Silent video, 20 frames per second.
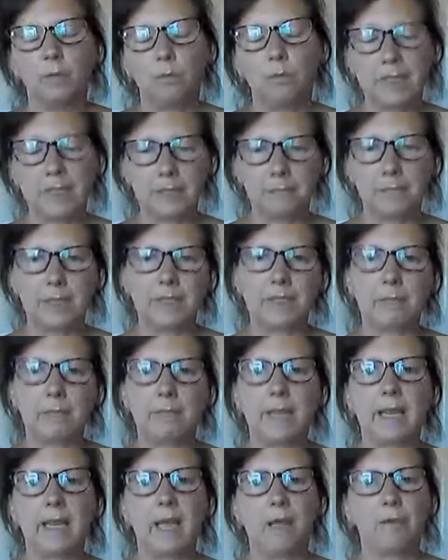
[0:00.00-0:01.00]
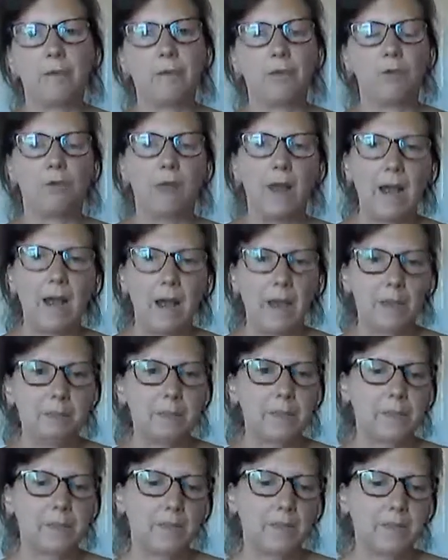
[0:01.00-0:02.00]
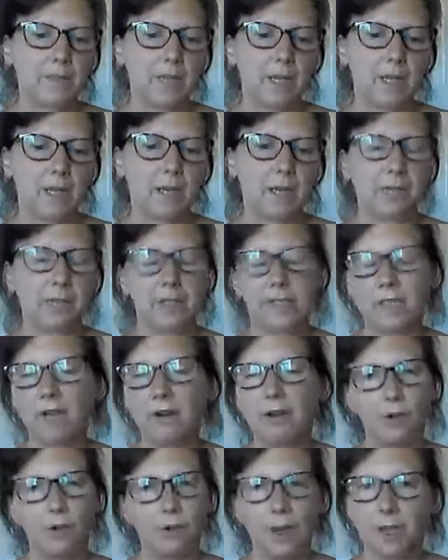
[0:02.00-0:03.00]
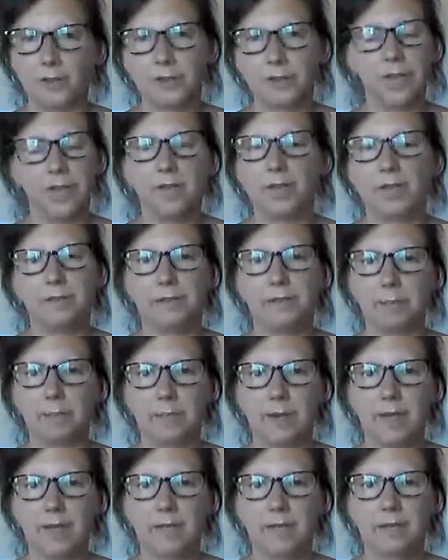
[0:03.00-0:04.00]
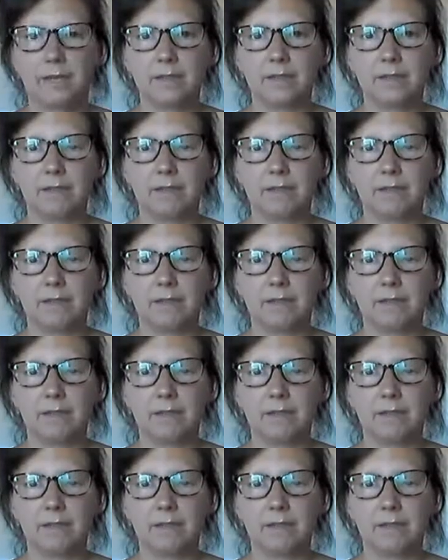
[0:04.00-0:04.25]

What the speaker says: Recipes to make healthy wraps, because they're a great alternative to bread.